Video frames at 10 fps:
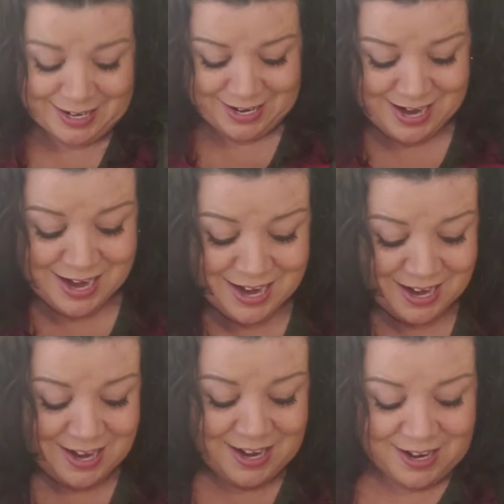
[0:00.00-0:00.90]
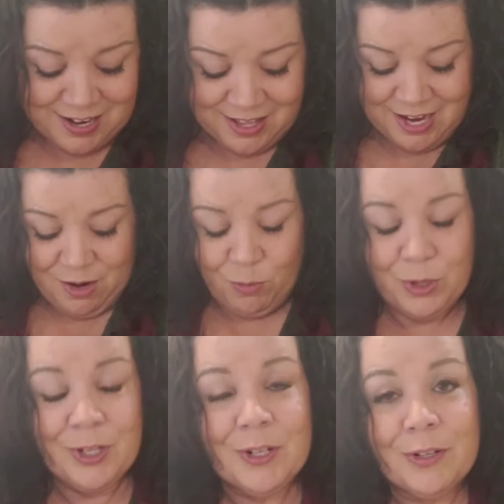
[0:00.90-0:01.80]
in the
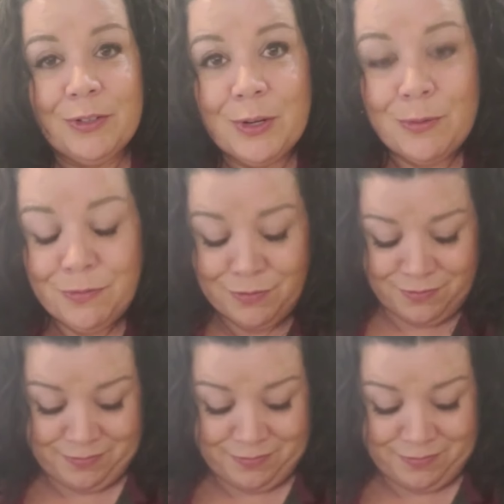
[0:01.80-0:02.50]
wood cook stove.